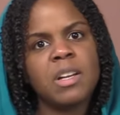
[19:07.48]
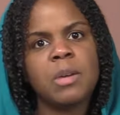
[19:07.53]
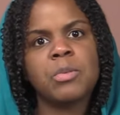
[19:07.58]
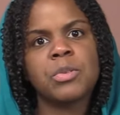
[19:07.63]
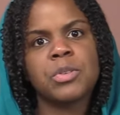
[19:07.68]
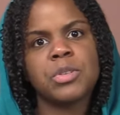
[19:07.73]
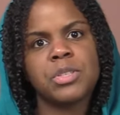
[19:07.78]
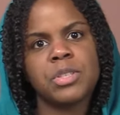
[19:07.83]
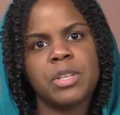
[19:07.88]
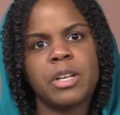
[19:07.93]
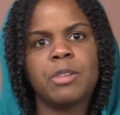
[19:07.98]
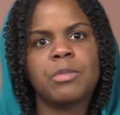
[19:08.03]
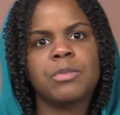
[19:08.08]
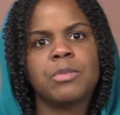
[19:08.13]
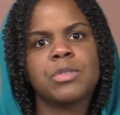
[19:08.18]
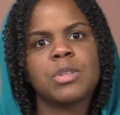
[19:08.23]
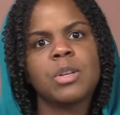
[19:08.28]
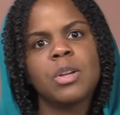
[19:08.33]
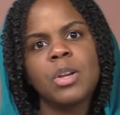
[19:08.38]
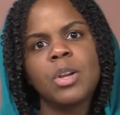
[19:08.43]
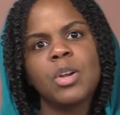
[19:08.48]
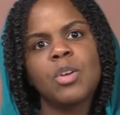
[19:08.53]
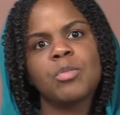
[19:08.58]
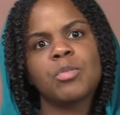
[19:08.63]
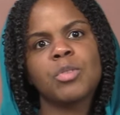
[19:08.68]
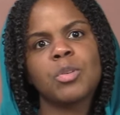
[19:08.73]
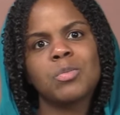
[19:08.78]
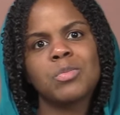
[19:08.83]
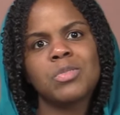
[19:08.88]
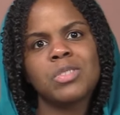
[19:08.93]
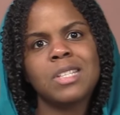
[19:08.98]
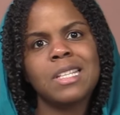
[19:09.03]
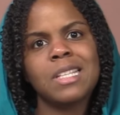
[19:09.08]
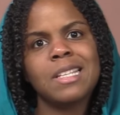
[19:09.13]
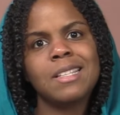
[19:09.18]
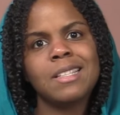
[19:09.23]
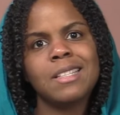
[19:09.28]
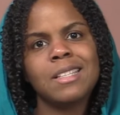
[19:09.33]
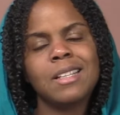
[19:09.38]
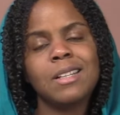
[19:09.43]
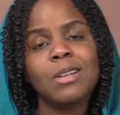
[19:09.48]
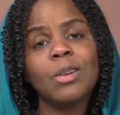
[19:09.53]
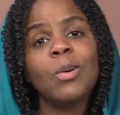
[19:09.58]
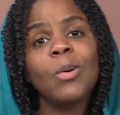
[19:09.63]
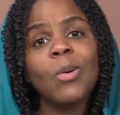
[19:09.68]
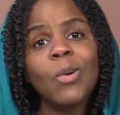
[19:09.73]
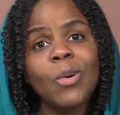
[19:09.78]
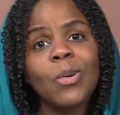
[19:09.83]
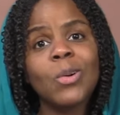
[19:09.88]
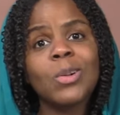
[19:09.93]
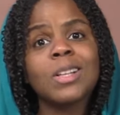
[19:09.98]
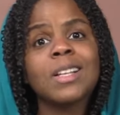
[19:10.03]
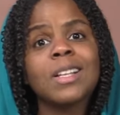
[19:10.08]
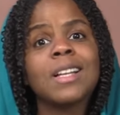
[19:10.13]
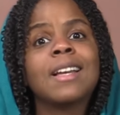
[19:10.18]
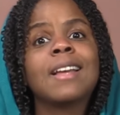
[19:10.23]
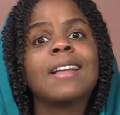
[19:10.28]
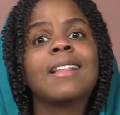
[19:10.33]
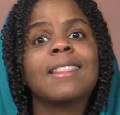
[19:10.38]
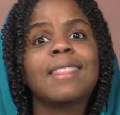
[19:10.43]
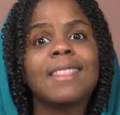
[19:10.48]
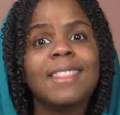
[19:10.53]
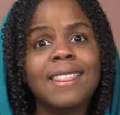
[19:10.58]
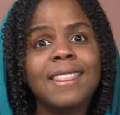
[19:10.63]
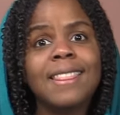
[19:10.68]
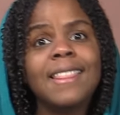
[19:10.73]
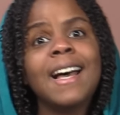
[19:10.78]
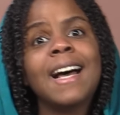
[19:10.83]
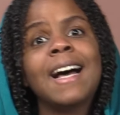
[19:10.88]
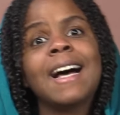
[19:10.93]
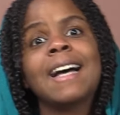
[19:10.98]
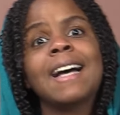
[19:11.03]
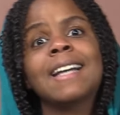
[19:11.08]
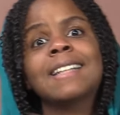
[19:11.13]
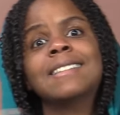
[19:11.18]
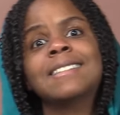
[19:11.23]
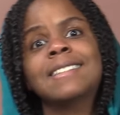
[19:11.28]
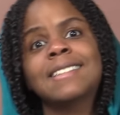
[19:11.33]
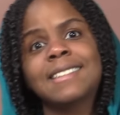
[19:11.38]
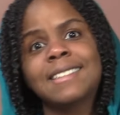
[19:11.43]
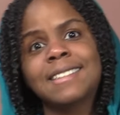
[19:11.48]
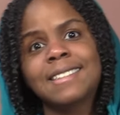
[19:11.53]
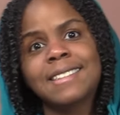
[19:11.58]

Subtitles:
ourselves from seizing all that